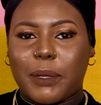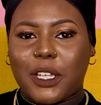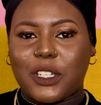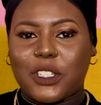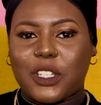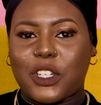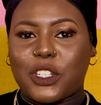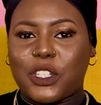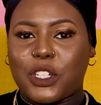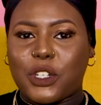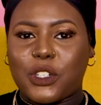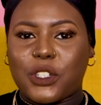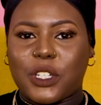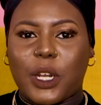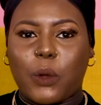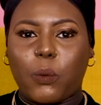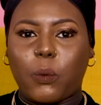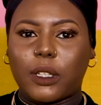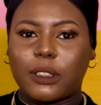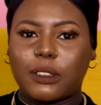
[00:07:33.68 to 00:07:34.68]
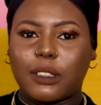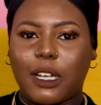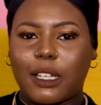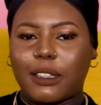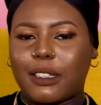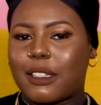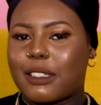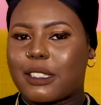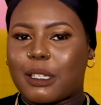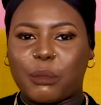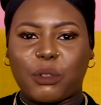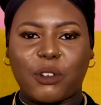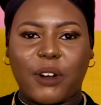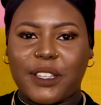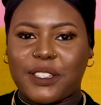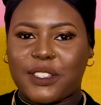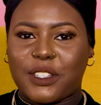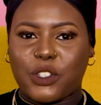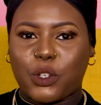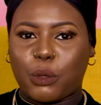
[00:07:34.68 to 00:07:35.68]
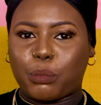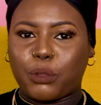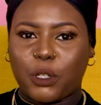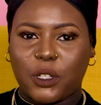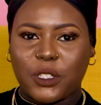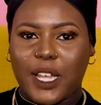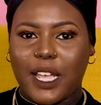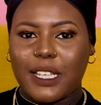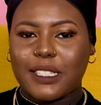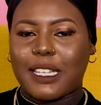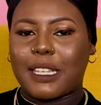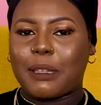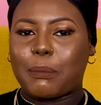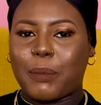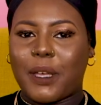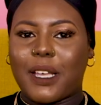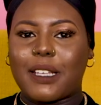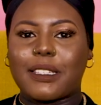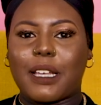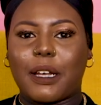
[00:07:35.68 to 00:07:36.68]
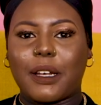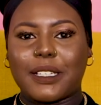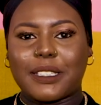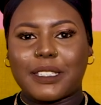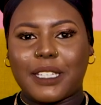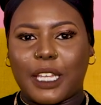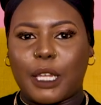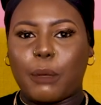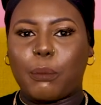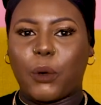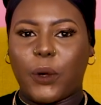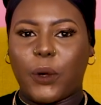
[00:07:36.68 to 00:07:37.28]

pitch is usually one line that summarises your project and picks out its key